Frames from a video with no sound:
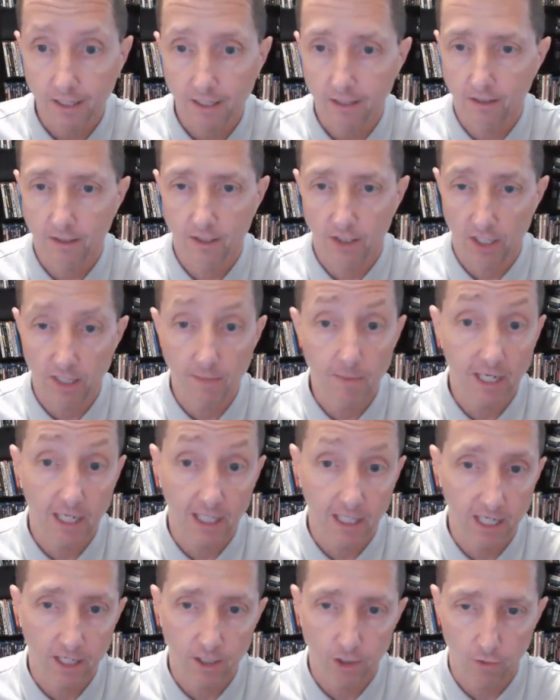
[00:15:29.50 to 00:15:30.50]

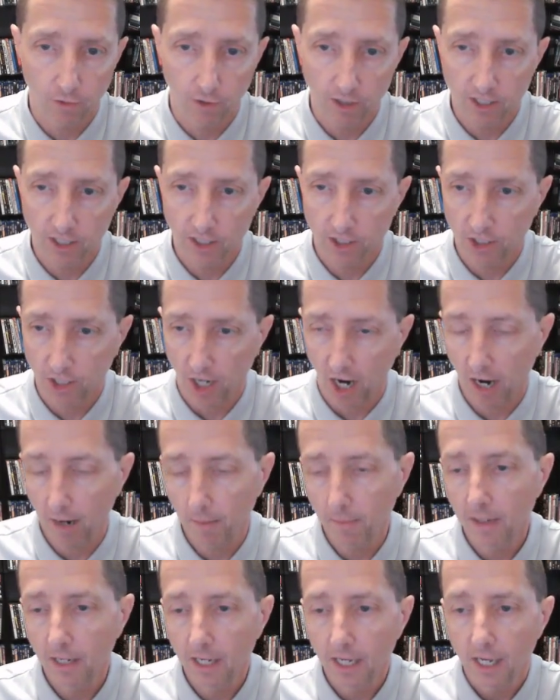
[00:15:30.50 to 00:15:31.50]
seemingly enjoys his
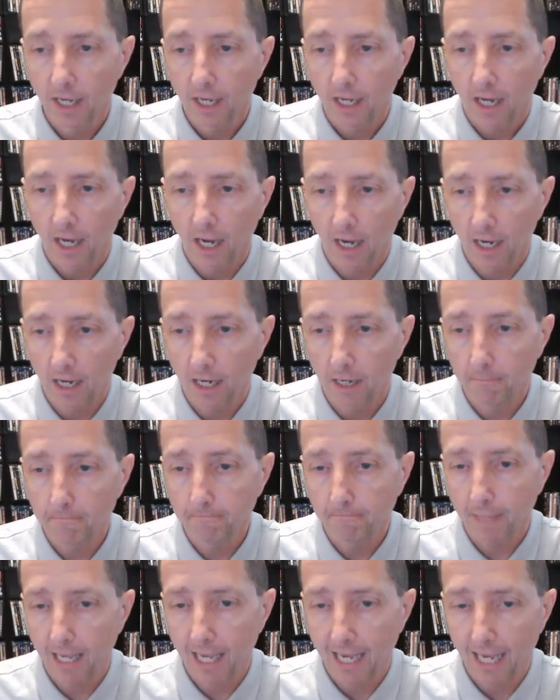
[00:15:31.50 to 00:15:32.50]
job.
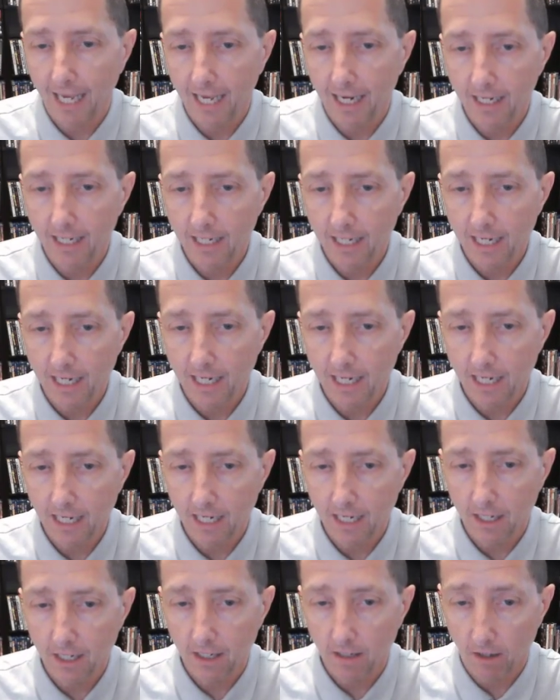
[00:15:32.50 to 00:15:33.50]
And
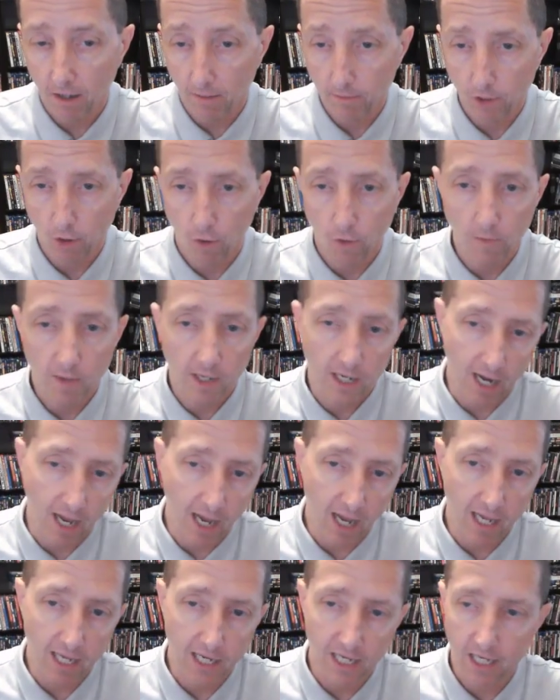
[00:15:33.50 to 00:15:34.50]
he comes home at
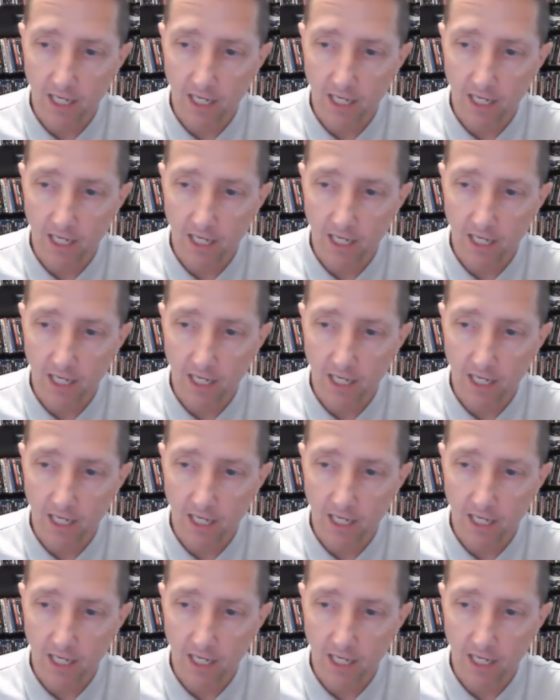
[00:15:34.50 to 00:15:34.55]
night.